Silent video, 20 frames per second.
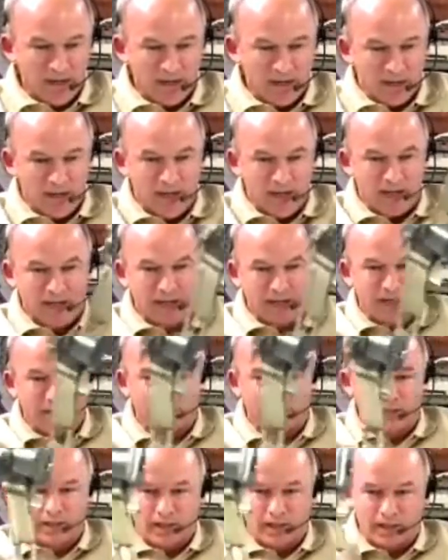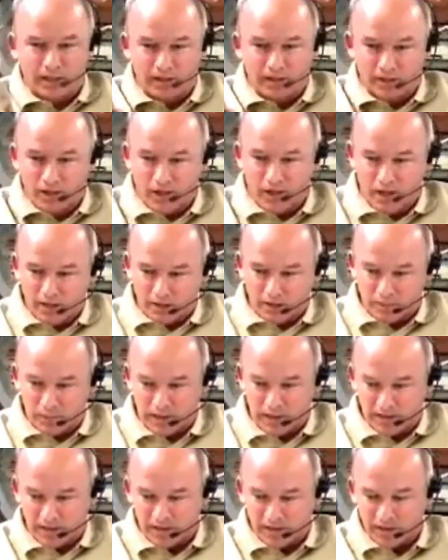And that is caused
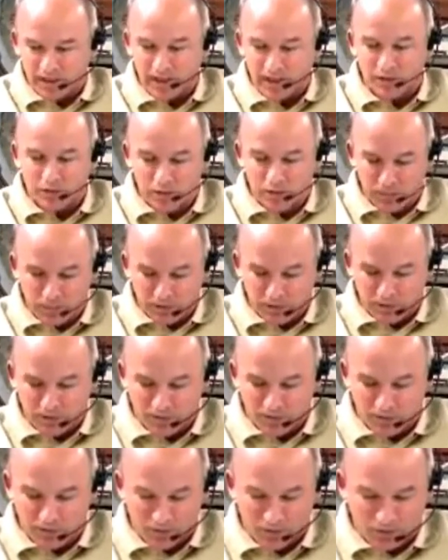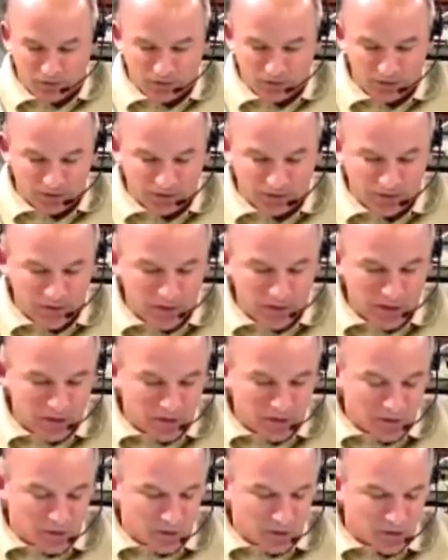by the centripetal force
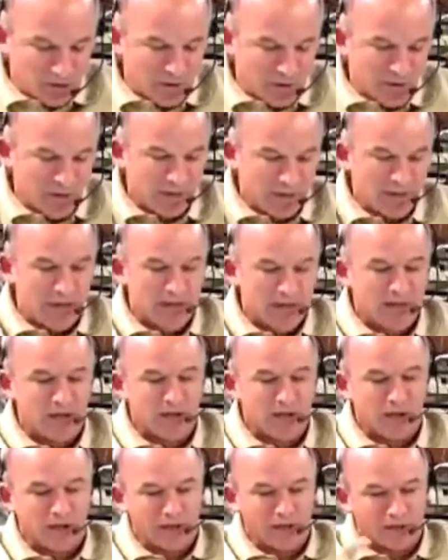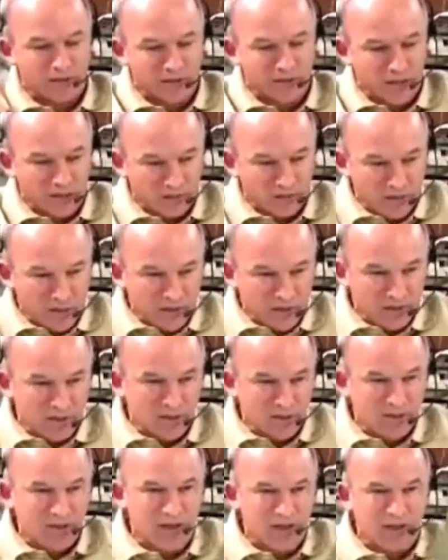due to the angular
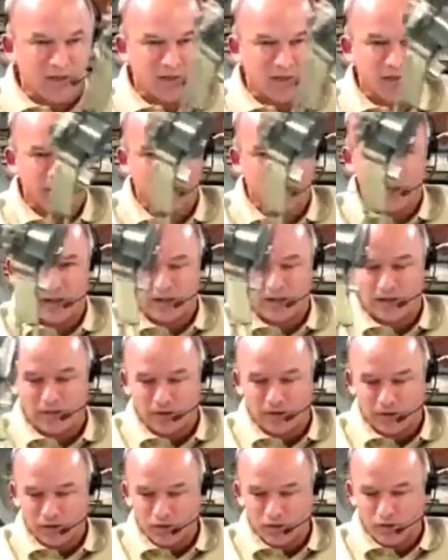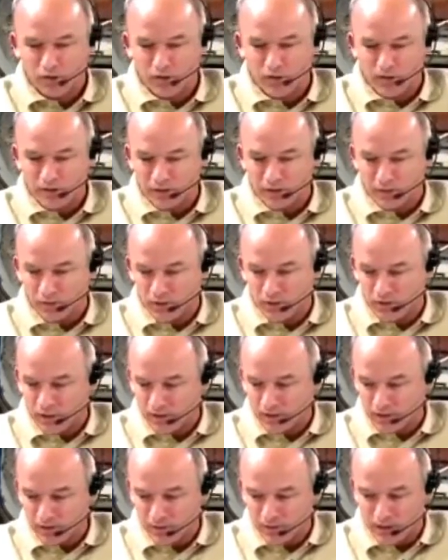acceleration of the tool as it
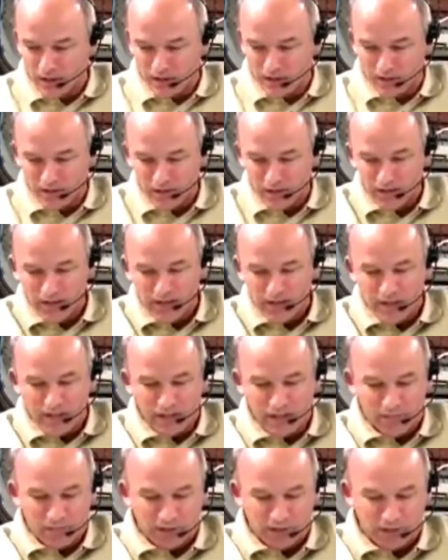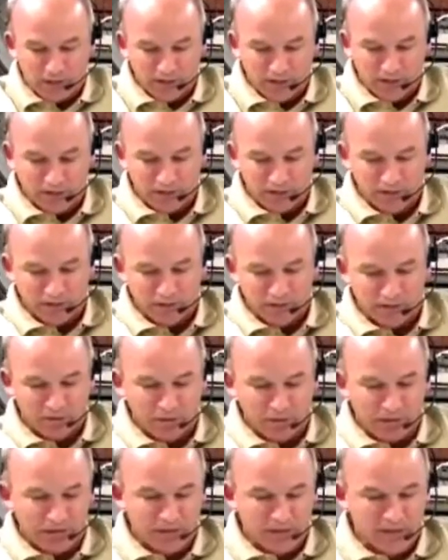rotates around, keeping this
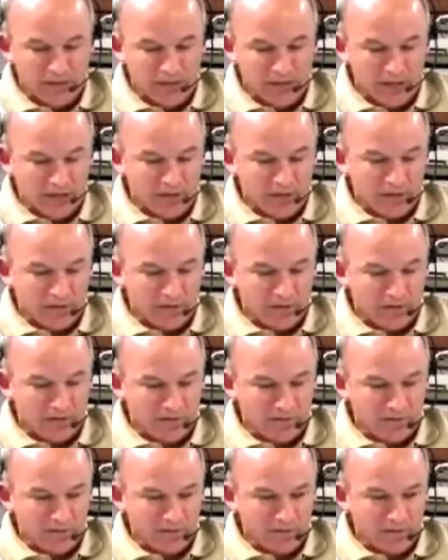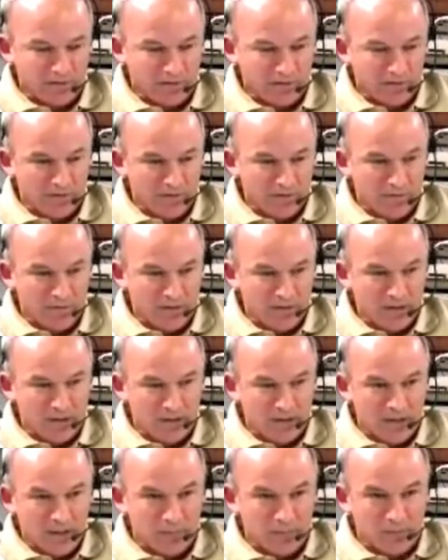string tight
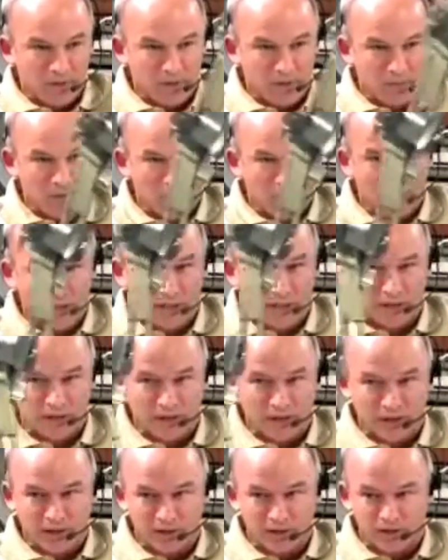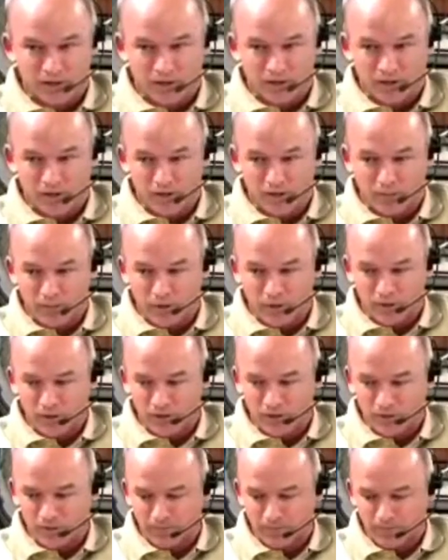and keeping the rotation in a circular
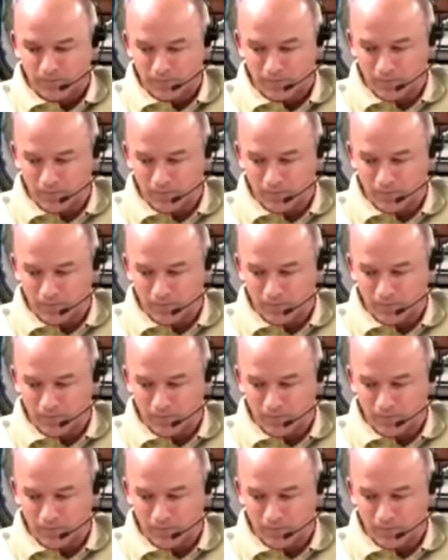motion.